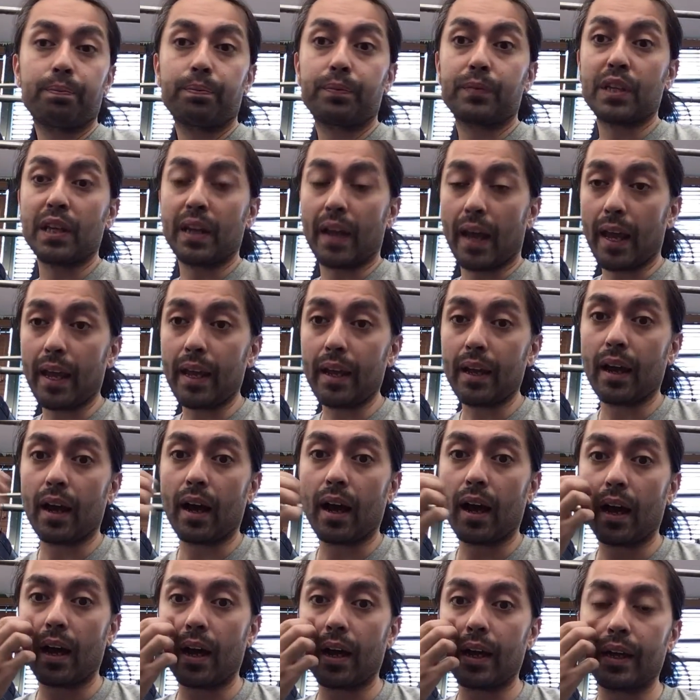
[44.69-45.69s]
today
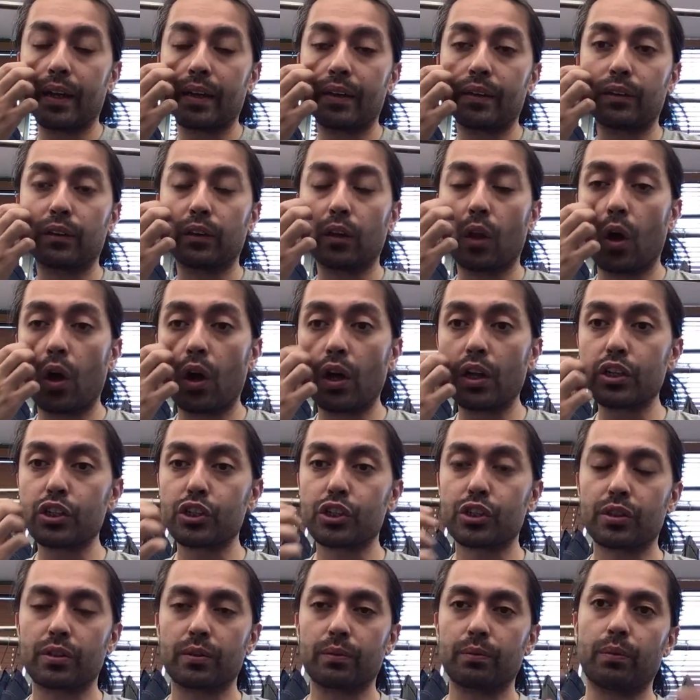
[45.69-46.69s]
I
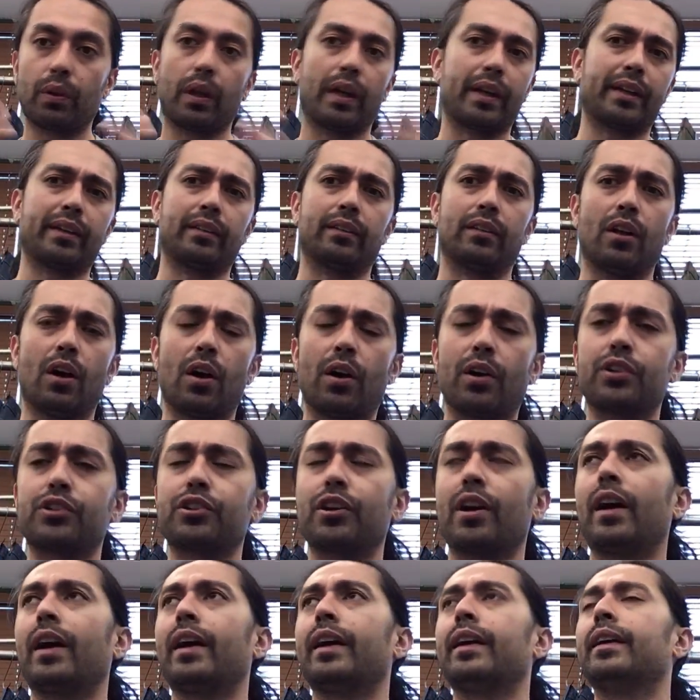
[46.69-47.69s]
launched, well, I didn't launch,
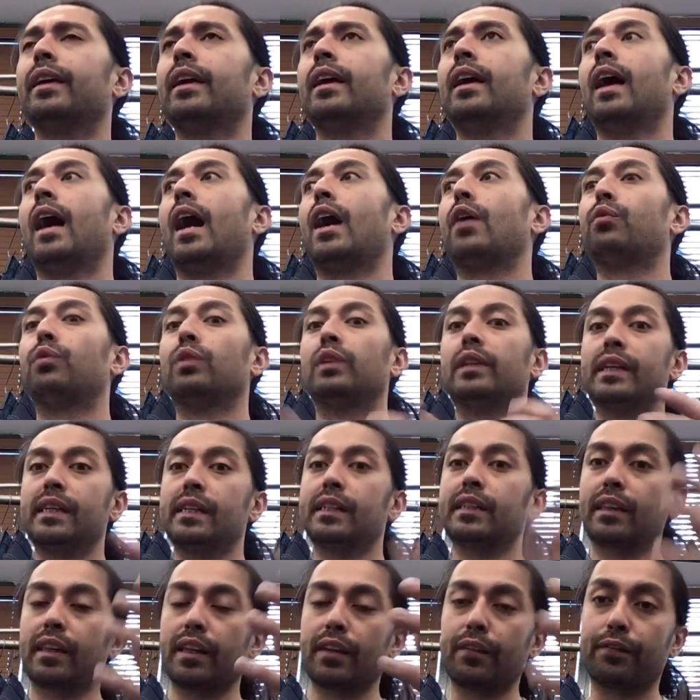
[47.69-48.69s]
I, I
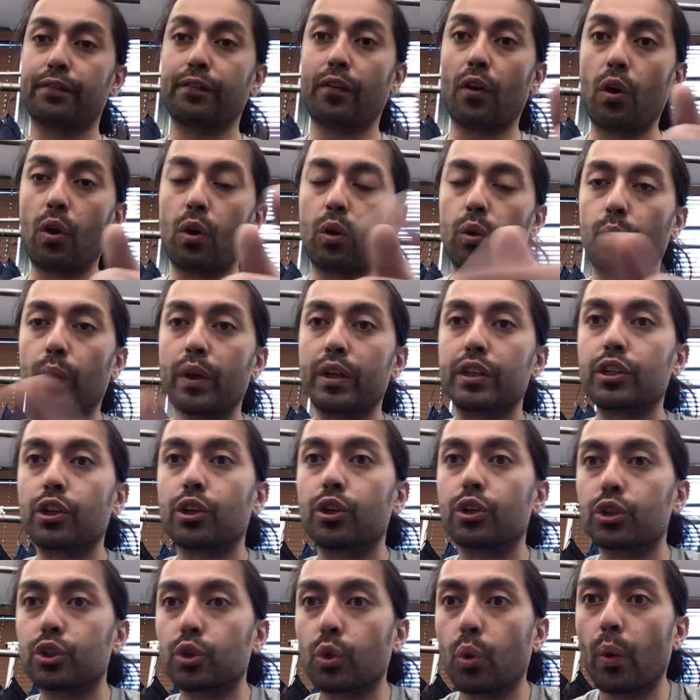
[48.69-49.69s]
released the fall
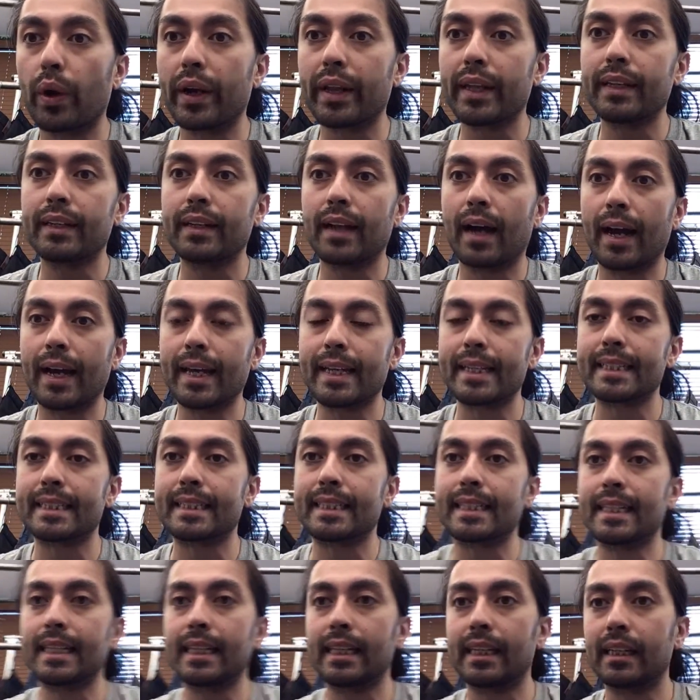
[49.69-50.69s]
winter
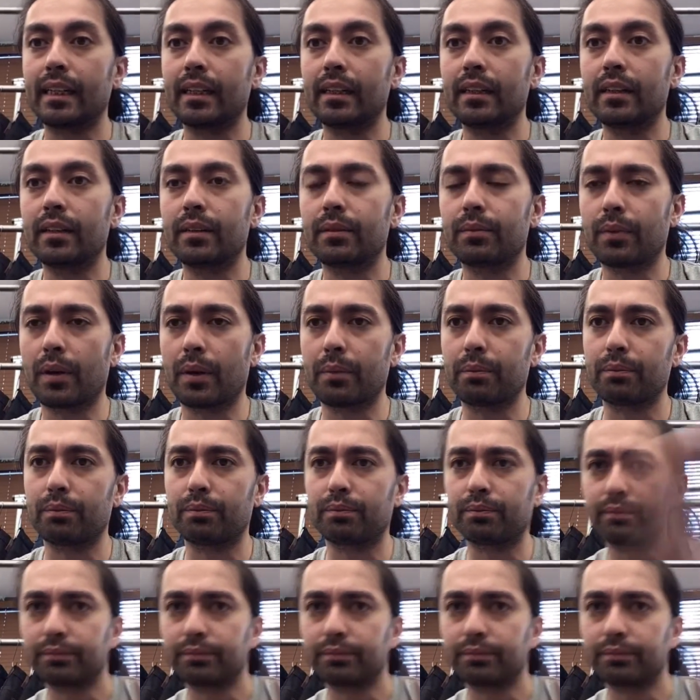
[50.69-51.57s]
2019. Um,